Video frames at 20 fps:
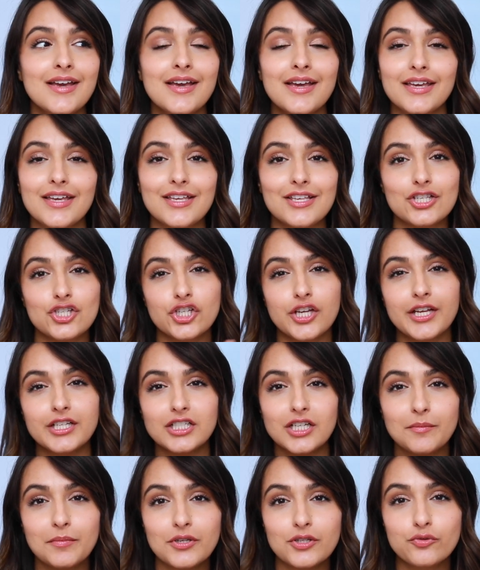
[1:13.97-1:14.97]
he's
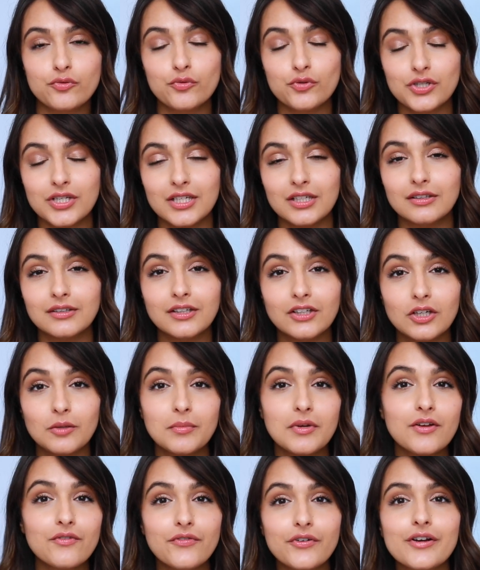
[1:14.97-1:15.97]
changed up his routine a little
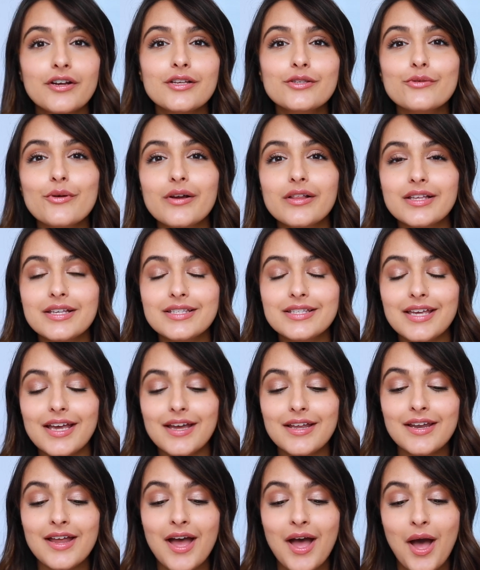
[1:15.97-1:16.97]
bit for his oily
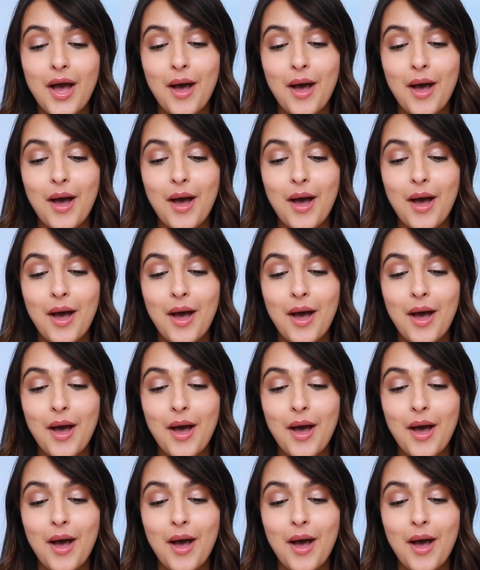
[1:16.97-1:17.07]
skin.